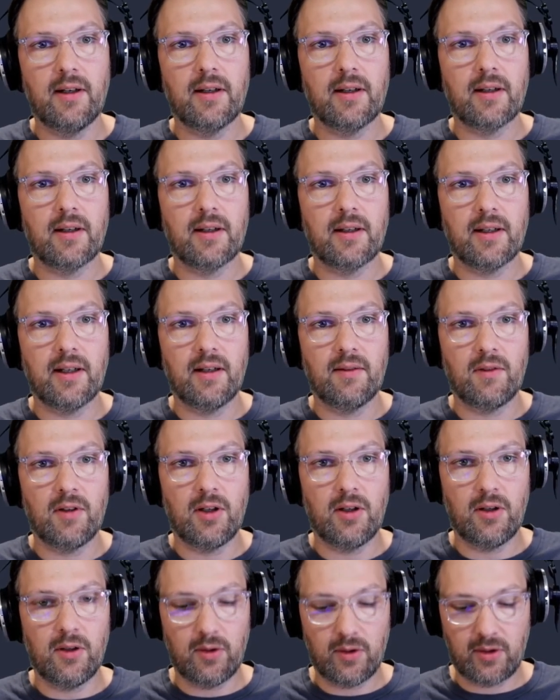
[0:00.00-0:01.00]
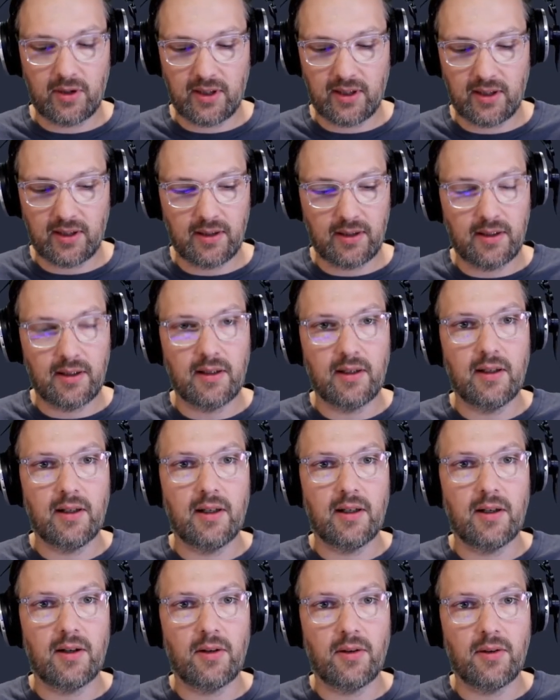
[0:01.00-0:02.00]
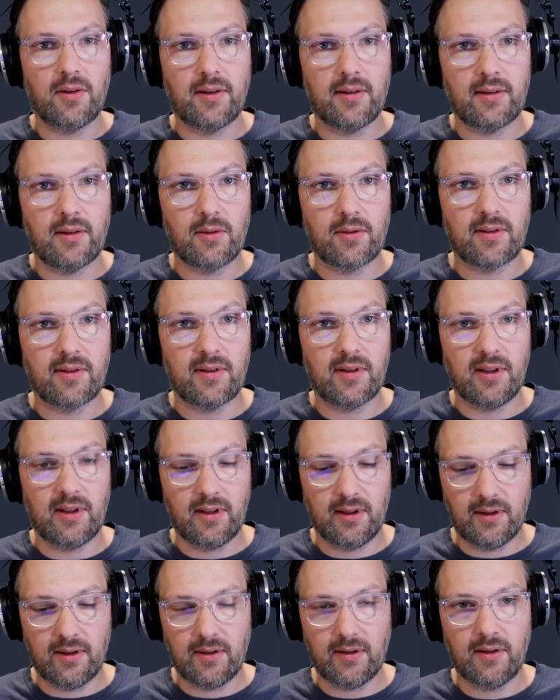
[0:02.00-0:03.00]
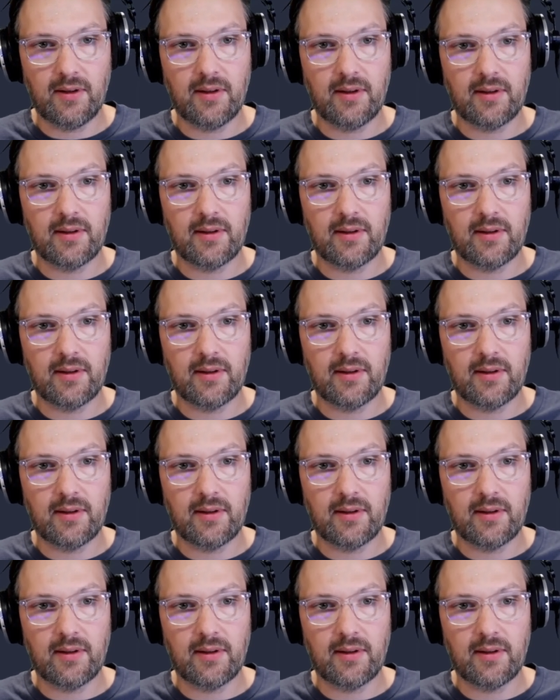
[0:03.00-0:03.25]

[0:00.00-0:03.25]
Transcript: Can have a look how this looks here.